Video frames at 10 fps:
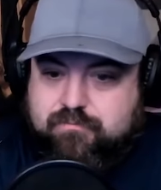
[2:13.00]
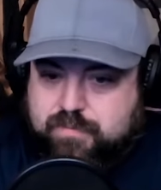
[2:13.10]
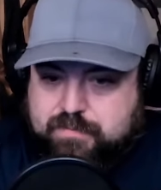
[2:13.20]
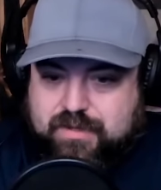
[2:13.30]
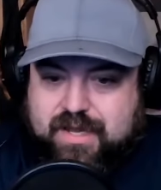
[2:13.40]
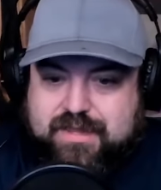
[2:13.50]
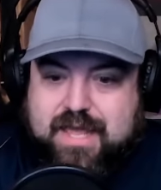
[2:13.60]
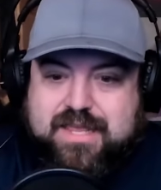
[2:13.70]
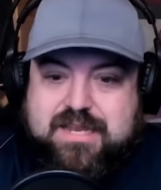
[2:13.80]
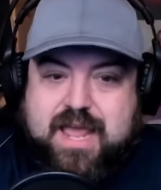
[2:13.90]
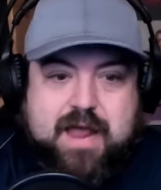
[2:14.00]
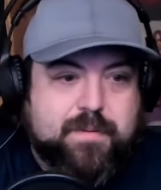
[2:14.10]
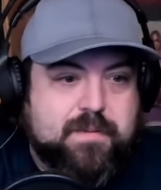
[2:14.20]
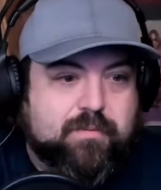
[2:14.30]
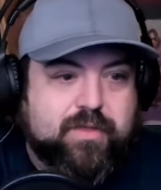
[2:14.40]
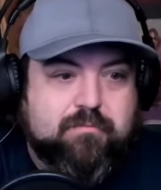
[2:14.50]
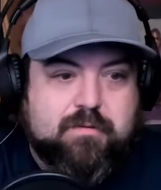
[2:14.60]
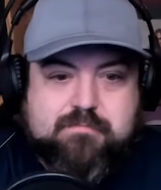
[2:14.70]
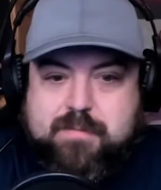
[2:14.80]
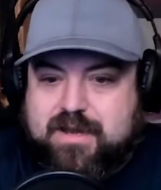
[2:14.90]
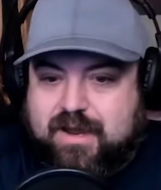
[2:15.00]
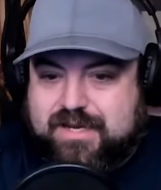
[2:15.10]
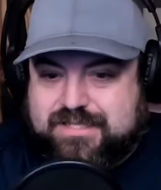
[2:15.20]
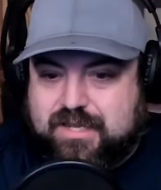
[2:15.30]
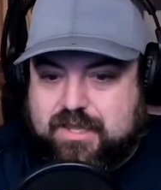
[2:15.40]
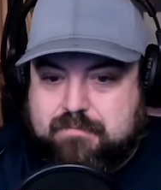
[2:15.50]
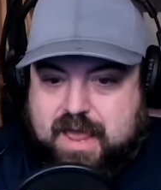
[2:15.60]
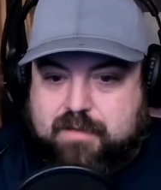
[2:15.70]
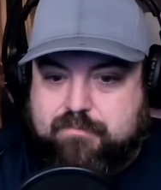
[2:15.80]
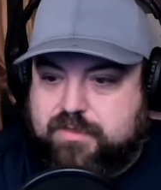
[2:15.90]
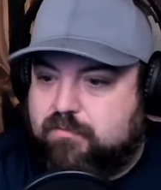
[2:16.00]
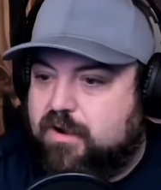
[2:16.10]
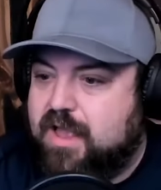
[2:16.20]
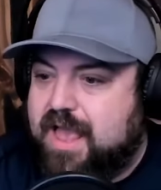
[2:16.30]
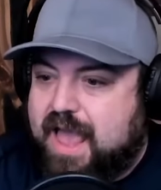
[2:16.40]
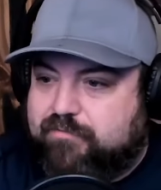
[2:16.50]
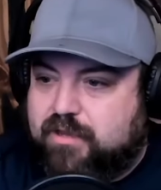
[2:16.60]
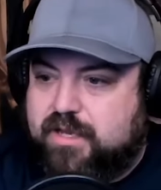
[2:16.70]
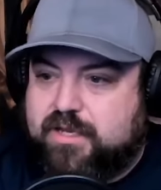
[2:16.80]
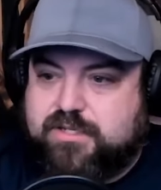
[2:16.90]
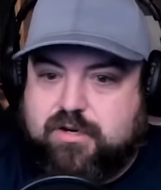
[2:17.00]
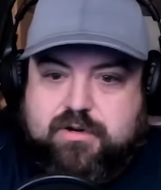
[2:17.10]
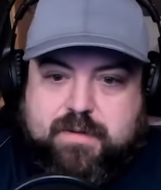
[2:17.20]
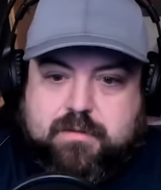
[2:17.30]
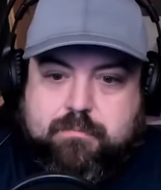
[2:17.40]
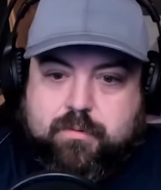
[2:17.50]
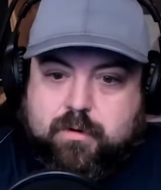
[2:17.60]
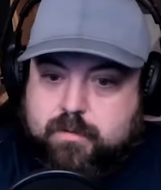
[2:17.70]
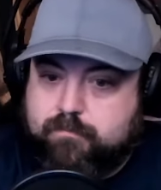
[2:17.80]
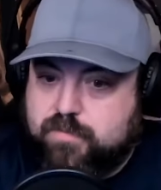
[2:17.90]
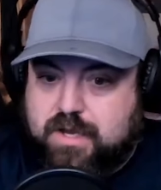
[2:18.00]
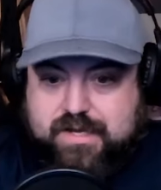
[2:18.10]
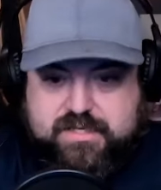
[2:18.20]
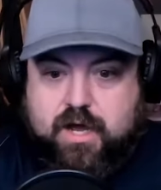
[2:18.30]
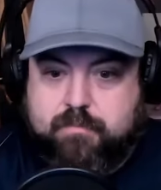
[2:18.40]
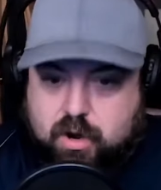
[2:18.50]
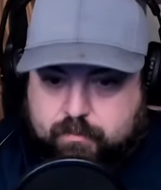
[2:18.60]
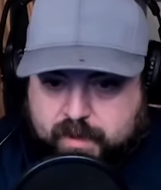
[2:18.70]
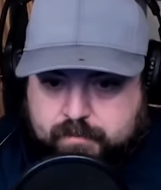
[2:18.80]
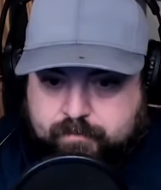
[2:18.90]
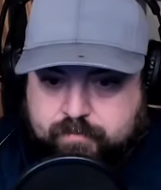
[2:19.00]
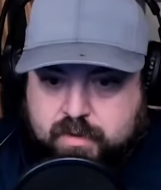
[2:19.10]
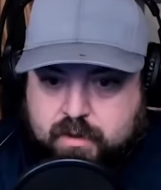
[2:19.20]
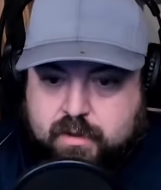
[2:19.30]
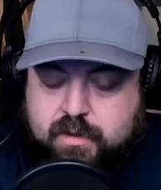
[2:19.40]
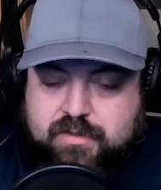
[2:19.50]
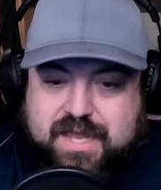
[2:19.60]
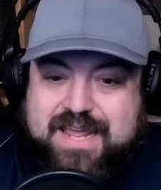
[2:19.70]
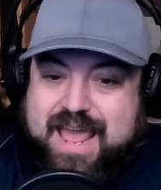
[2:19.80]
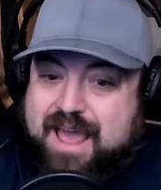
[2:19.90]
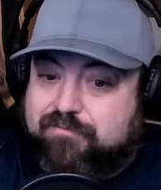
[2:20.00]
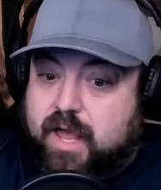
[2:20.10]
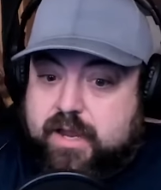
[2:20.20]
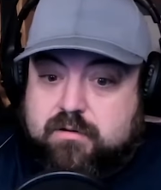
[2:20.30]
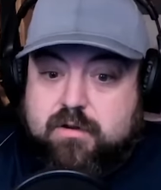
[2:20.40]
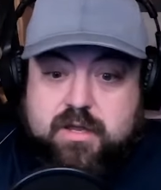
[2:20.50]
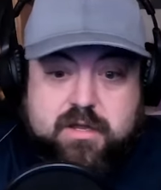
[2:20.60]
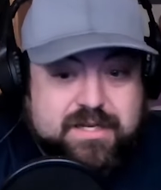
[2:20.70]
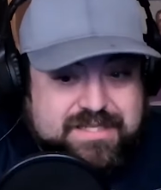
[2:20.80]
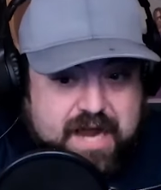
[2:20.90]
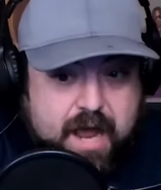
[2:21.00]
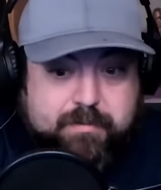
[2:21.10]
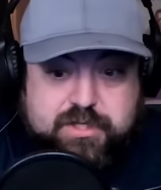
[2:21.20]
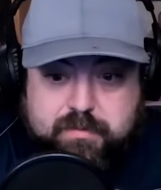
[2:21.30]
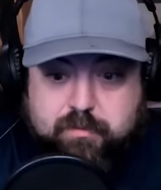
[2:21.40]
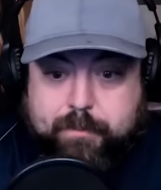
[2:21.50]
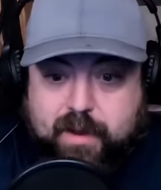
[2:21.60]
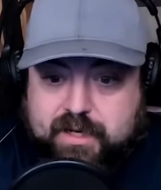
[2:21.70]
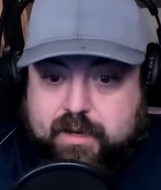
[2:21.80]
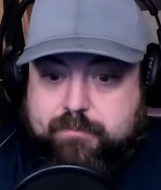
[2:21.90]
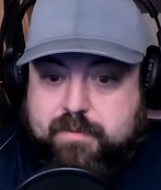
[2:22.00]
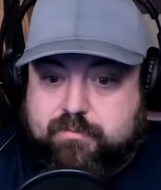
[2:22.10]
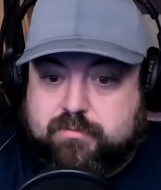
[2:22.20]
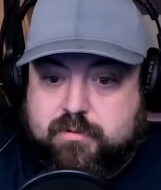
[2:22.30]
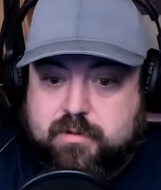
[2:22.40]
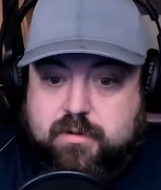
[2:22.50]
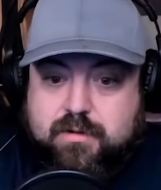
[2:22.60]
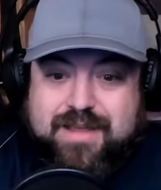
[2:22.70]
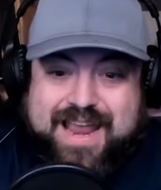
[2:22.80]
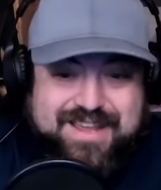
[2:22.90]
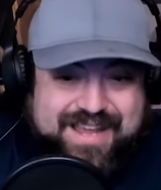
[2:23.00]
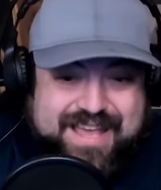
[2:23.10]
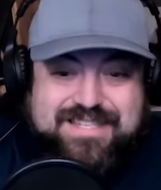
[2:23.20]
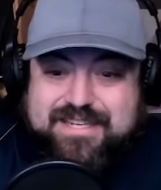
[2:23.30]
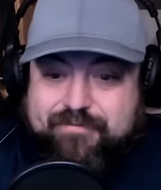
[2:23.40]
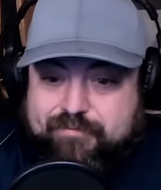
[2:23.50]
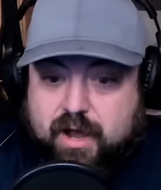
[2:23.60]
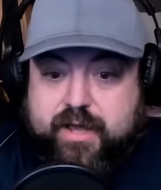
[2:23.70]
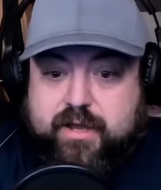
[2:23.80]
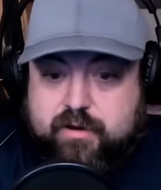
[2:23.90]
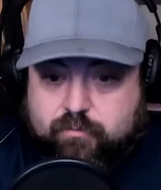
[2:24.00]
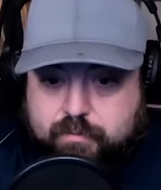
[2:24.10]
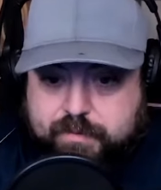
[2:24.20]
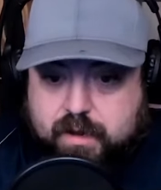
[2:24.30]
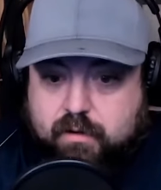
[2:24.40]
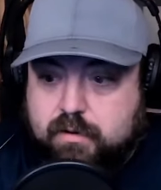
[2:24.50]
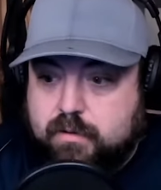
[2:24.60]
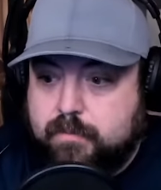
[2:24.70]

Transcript: people like that. Then you had people that were maybe not necessarily MAGA, but they were heavily concerned about the border. You got Tom Homan. Then you have like establishment Republican people, and you get Stefanik and Rubio.